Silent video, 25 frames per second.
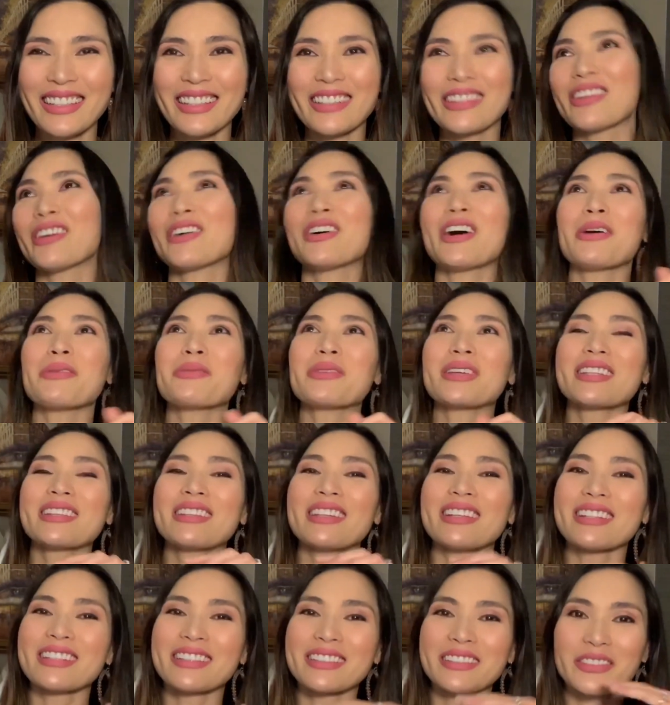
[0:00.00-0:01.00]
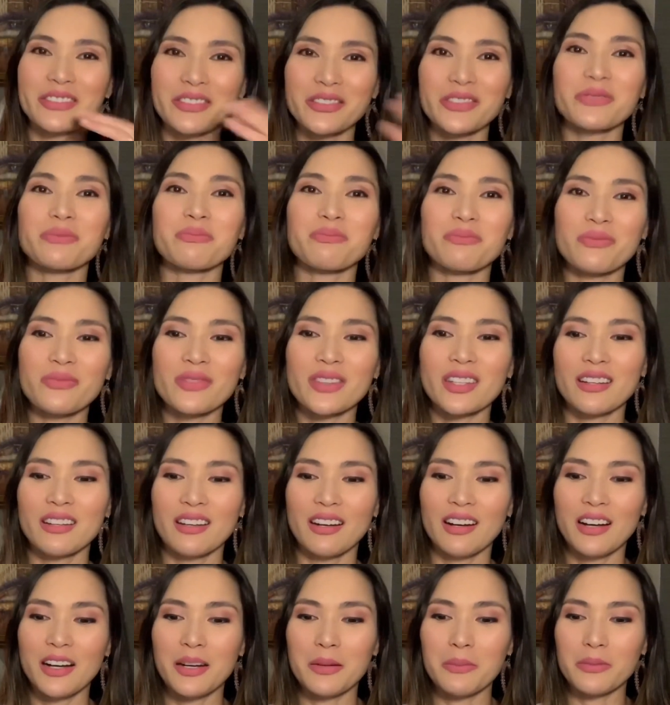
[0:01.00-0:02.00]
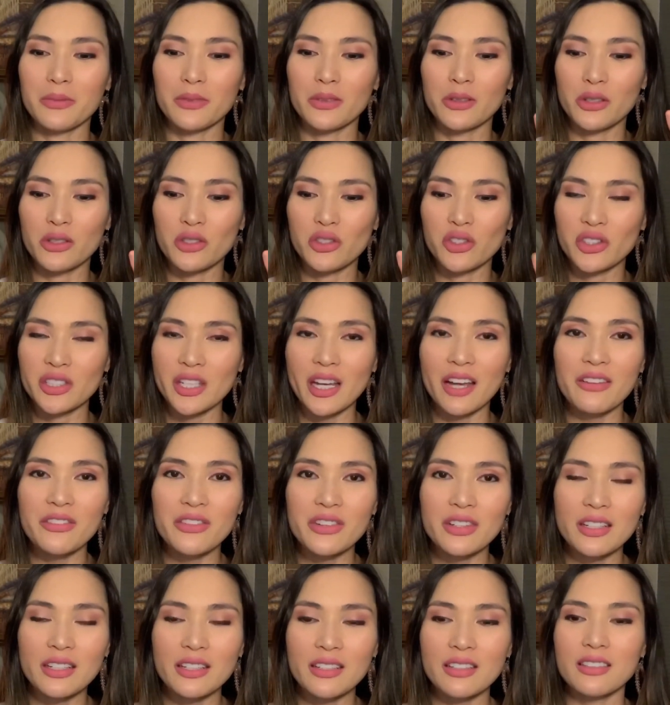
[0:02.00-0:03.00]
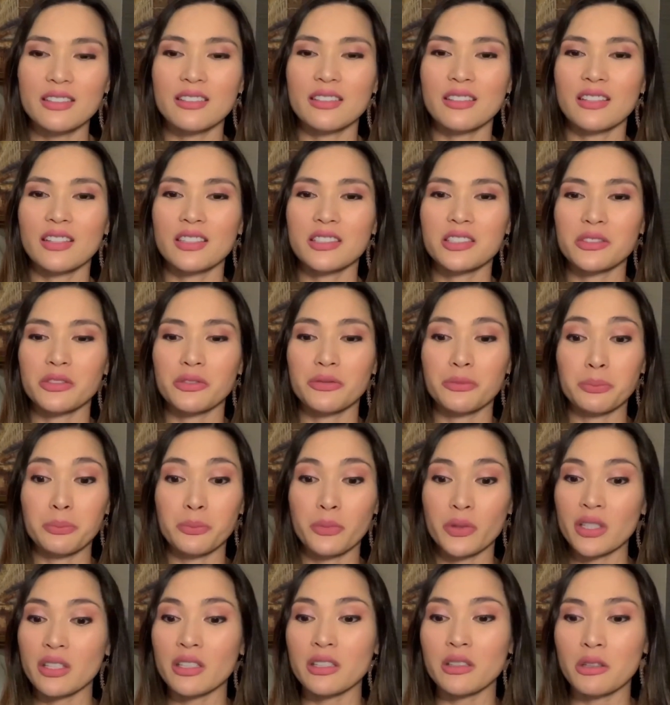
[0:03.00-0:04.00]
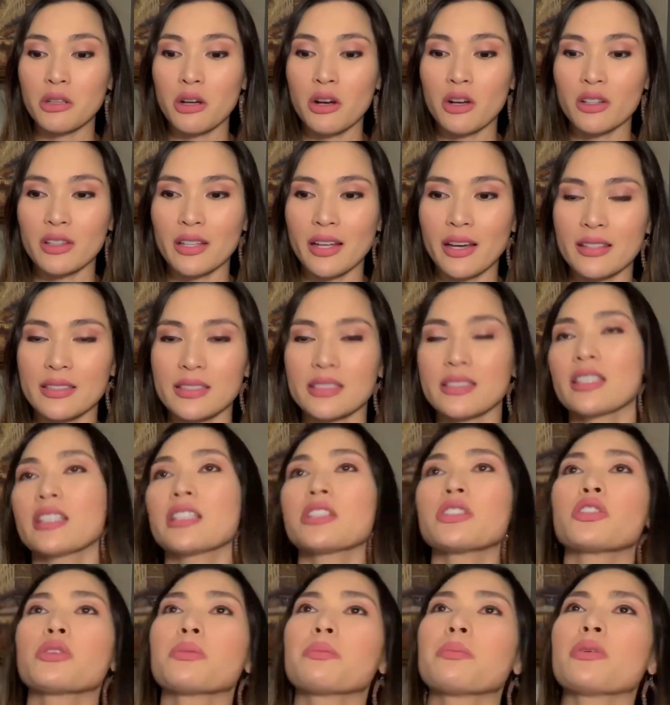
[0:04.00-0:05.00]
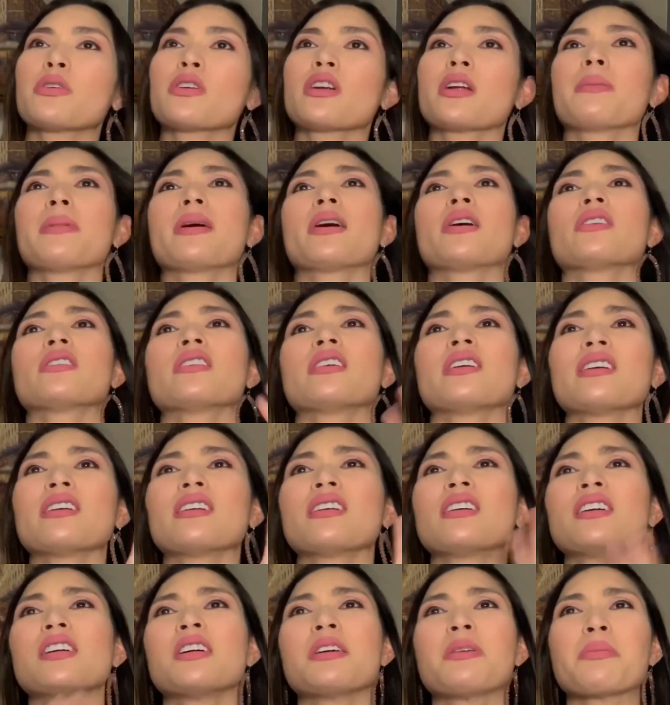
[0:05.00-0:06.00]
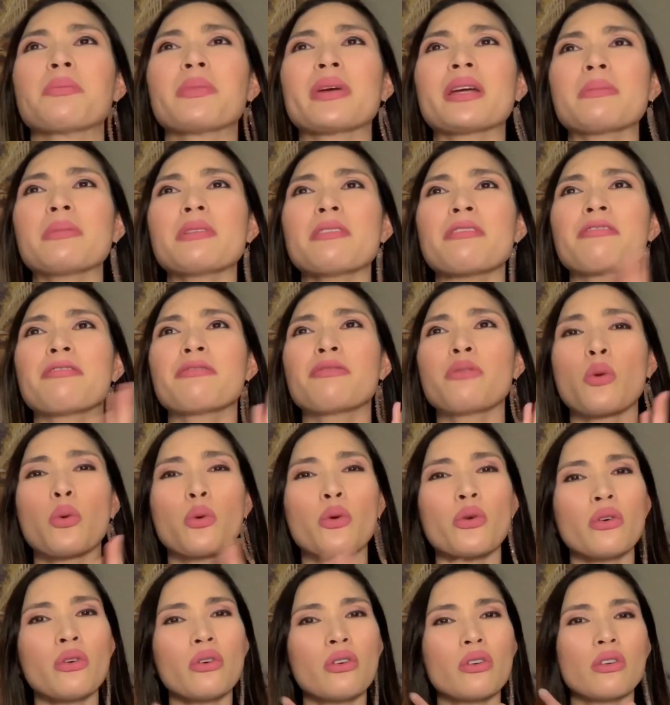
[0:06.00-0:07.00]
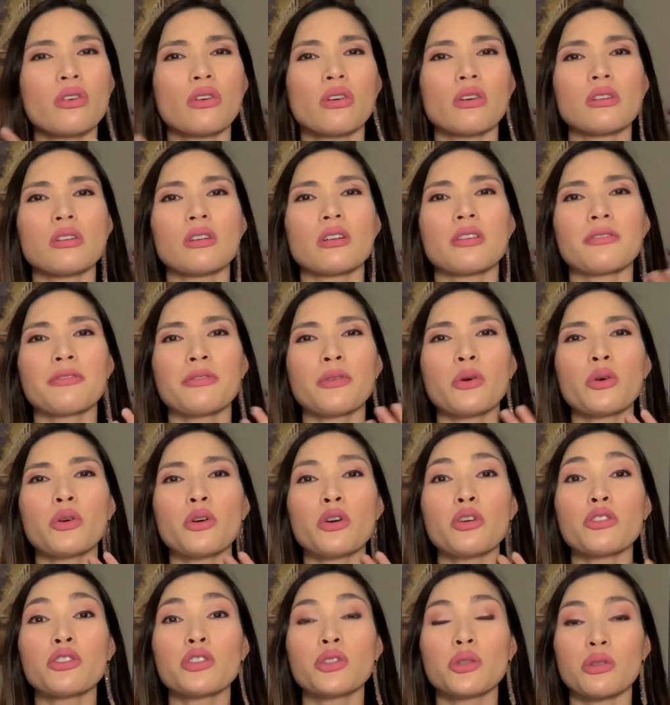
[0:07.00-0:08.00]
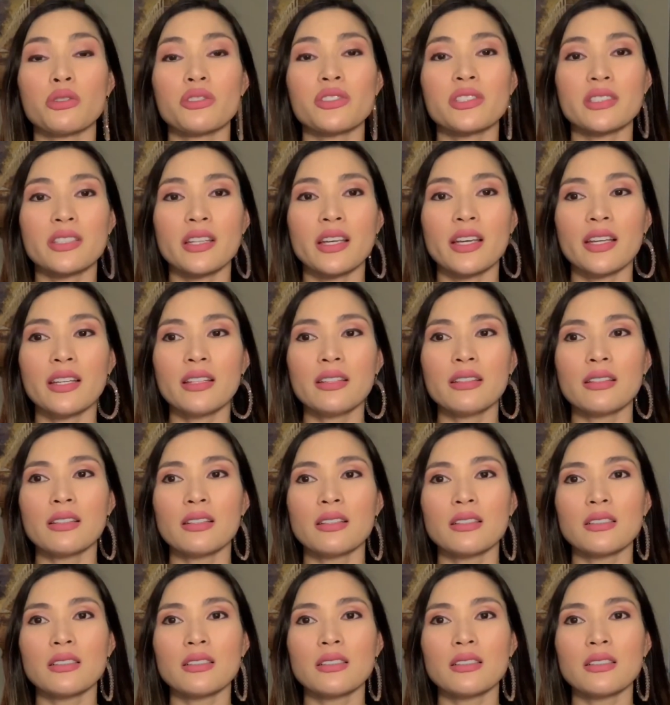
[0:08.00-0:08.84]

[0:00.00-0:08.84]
No, I mean like longevity, it's pretty long lasting. You put about maybe four on your skin.